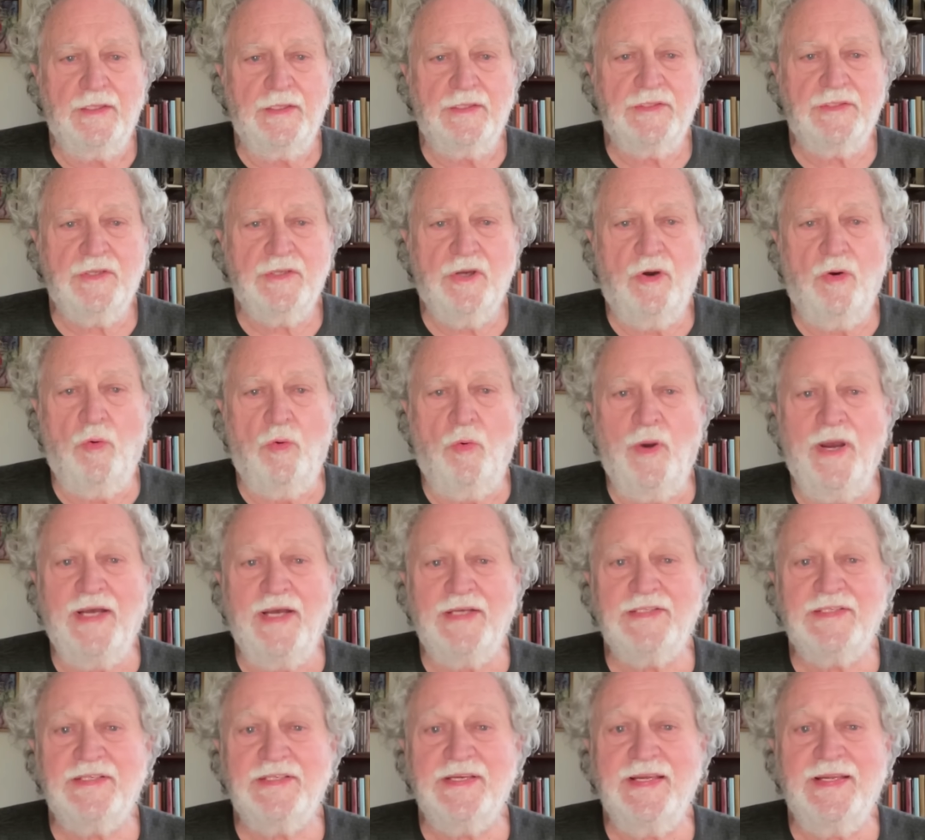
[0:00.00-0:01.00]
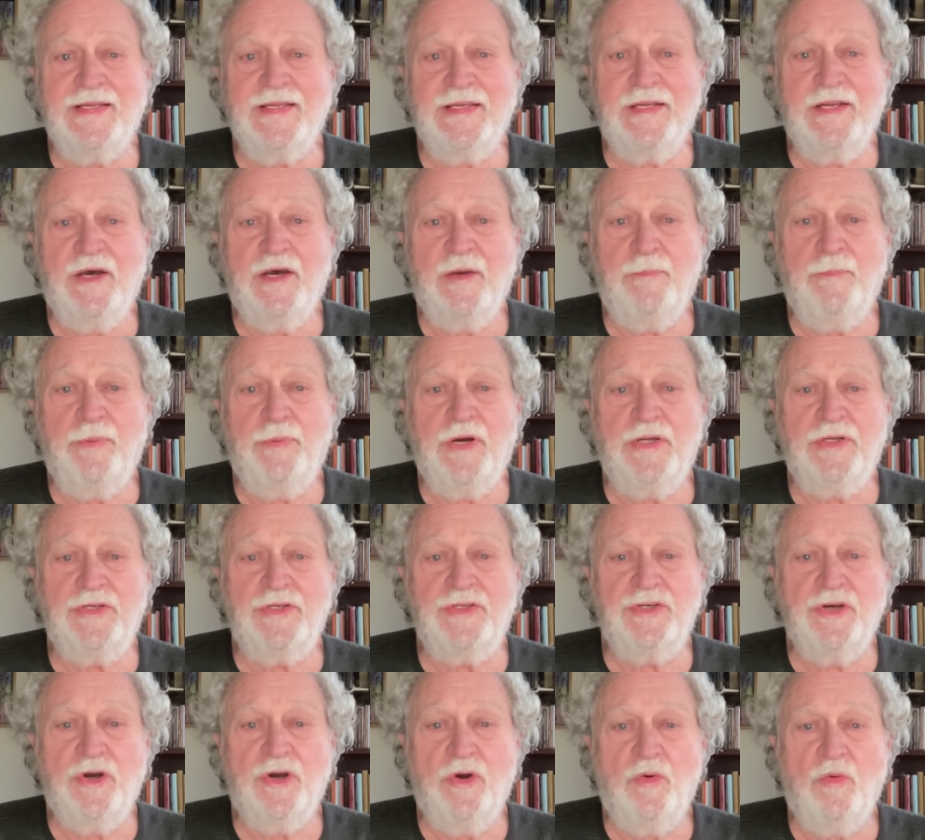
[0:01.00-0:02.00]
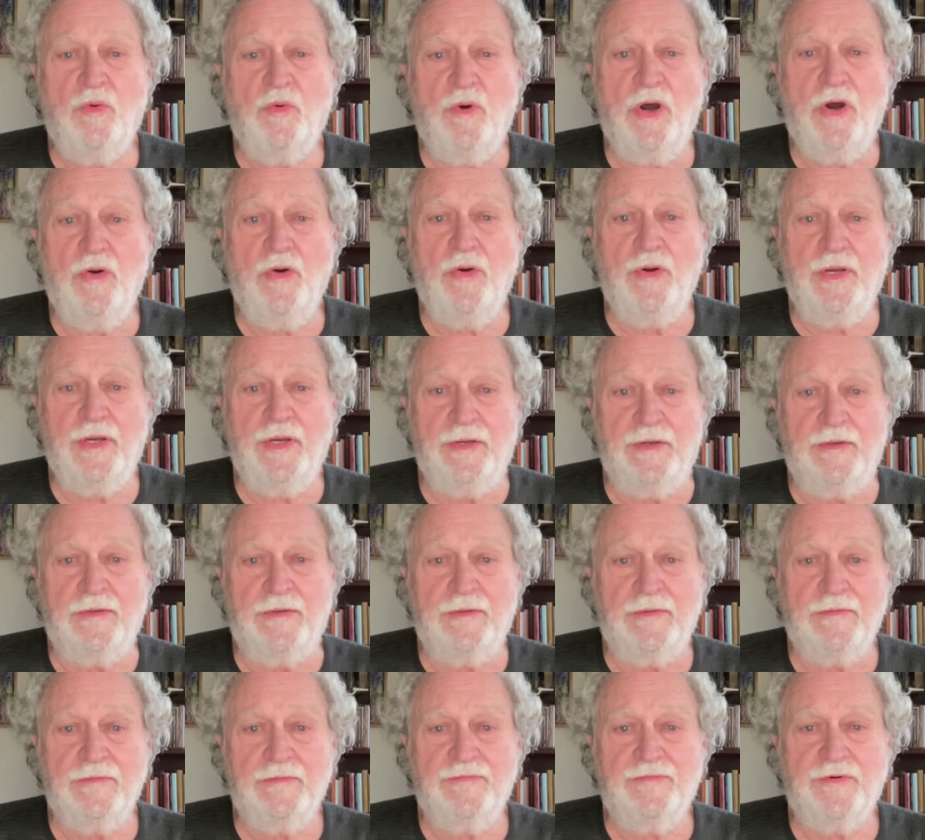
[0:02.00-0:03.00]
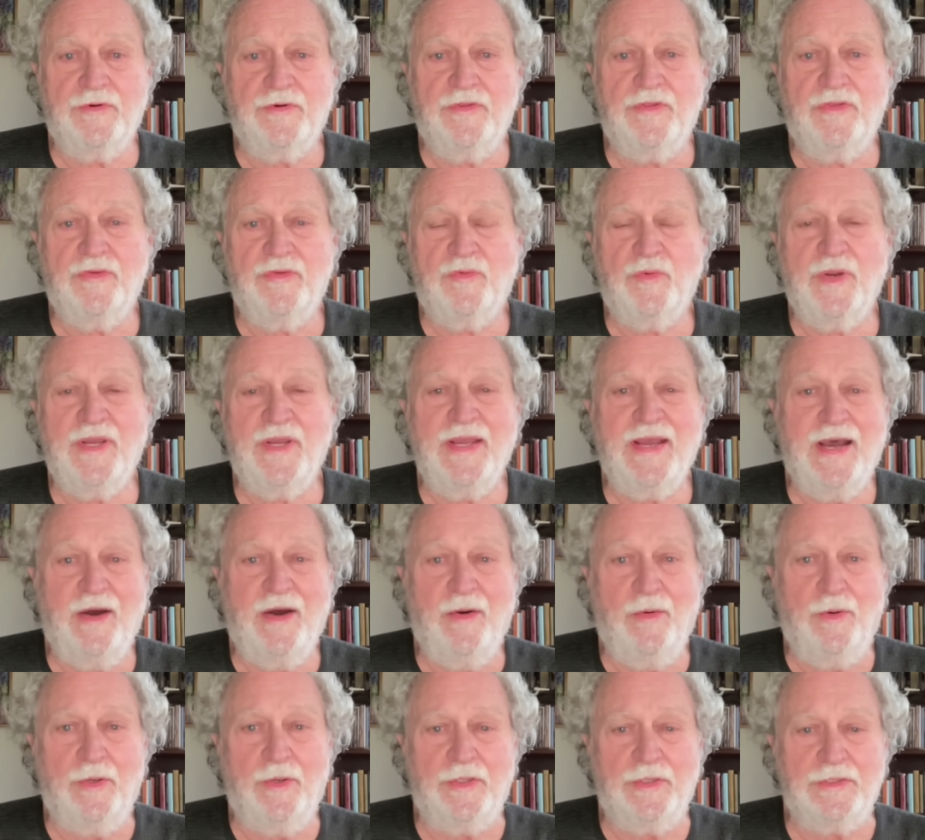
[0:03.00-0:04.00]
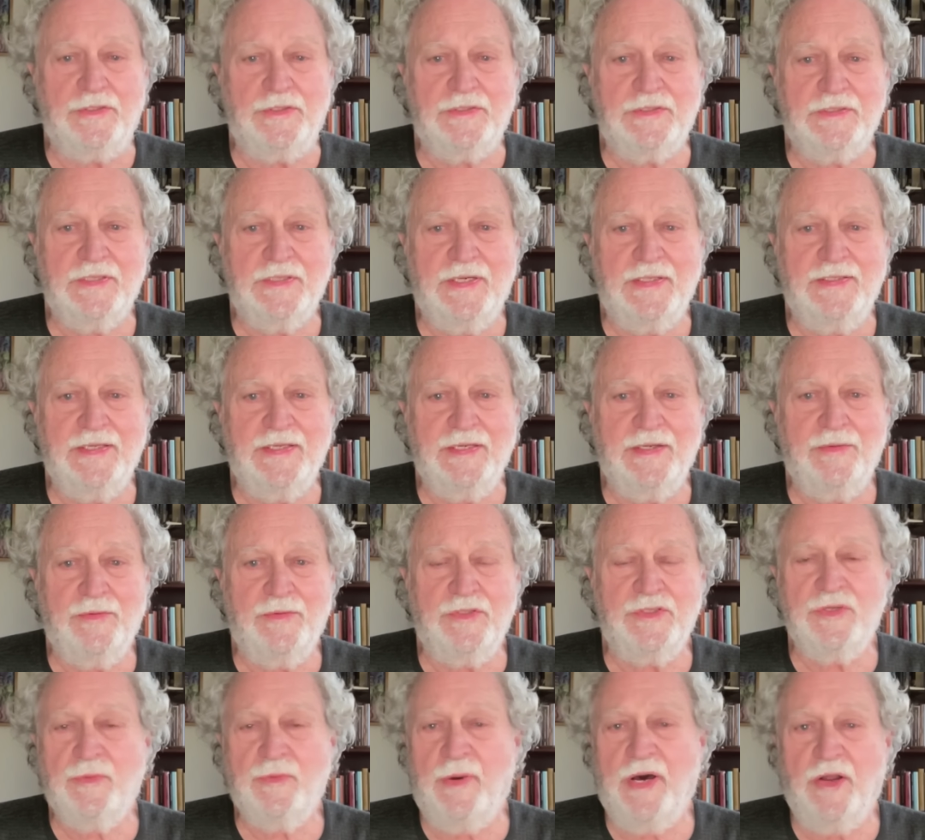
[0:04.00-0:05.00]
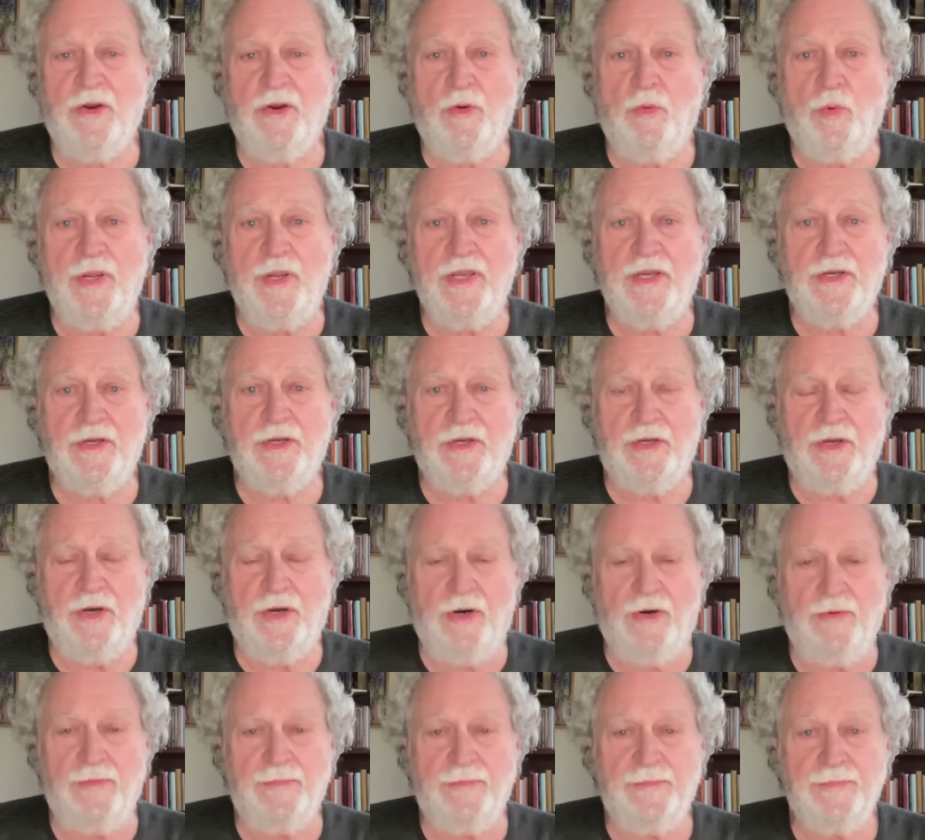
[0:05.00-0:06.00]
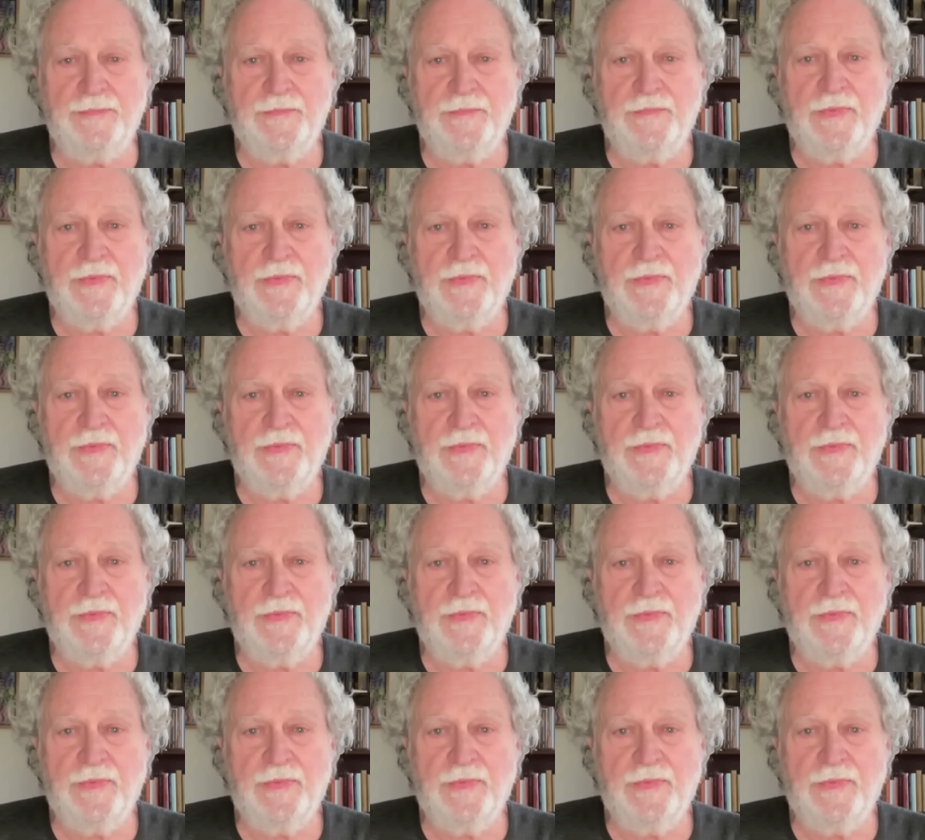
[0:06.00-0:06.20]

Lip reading: So Wes ended up on Joe Rogan for 3 hours. I think it was about a week ago.